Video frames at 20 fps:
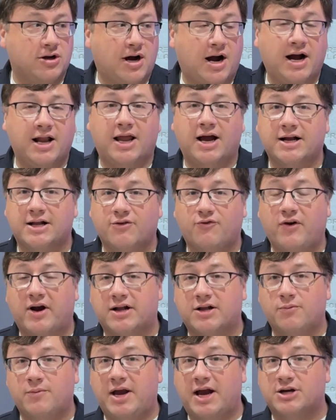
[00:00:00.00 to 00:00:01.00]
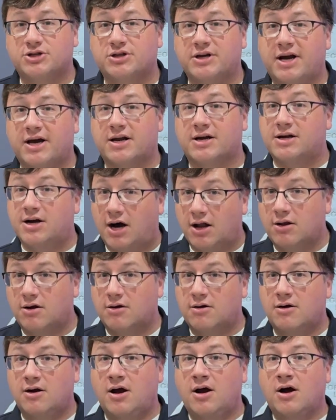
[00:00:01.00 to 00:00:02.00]
I like the fact that we actually got a
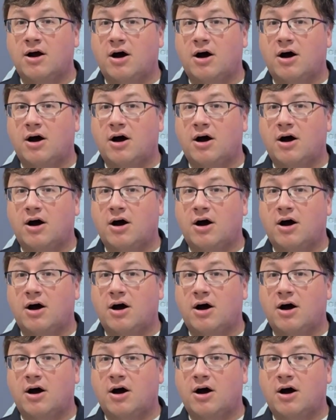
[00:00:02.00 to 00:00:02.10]
color